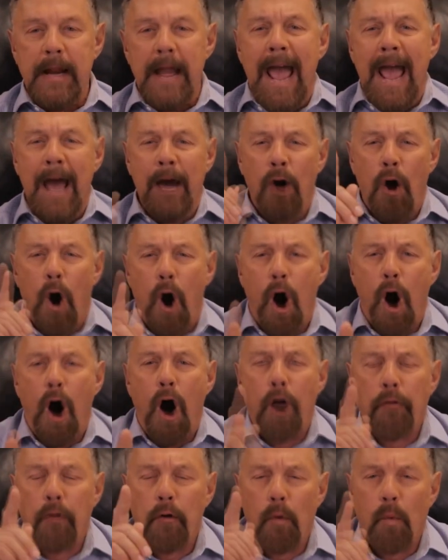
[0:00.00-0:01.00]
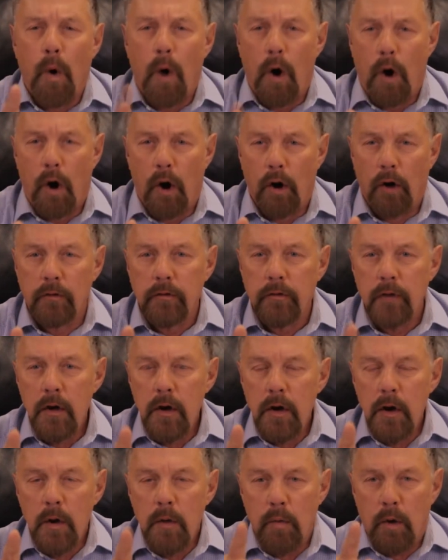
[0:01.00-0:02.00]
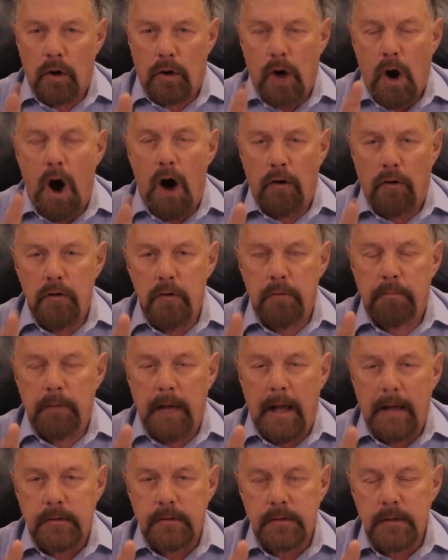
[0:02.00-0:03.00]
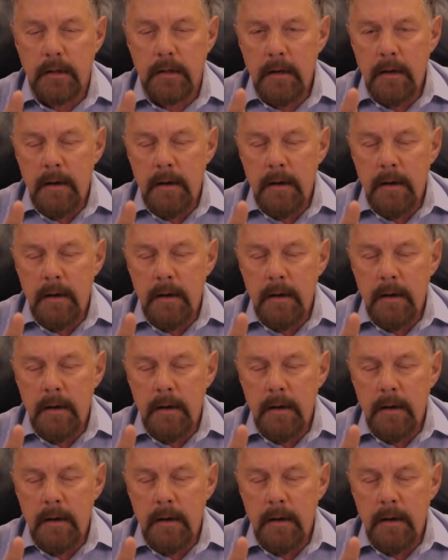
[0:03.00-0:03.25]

And all the world will call you blessed.